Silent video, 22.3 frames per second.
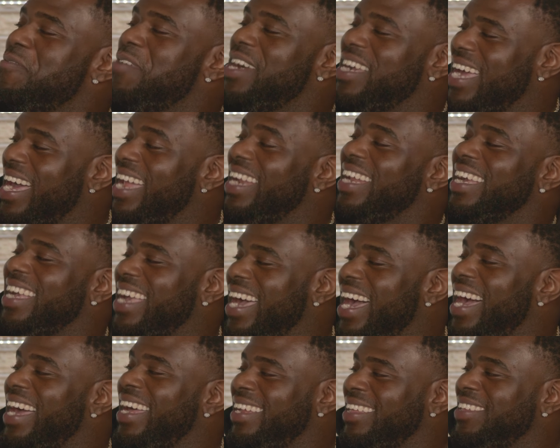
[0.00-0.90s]
what kind of
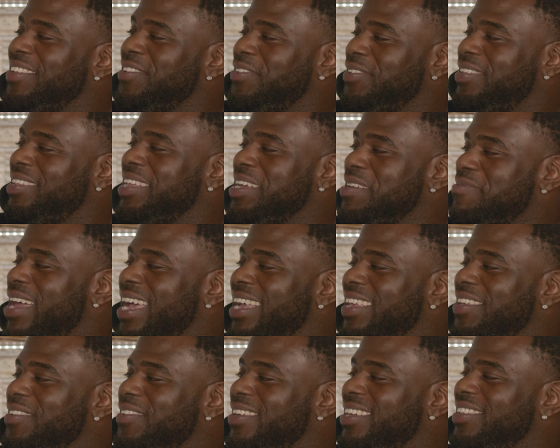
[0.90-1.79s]
guy you seem
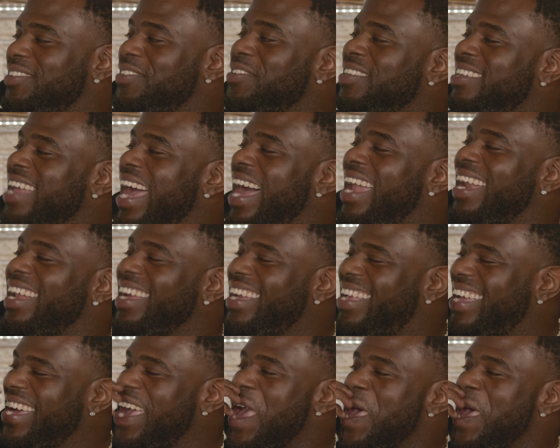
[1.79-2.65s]
like you You kind of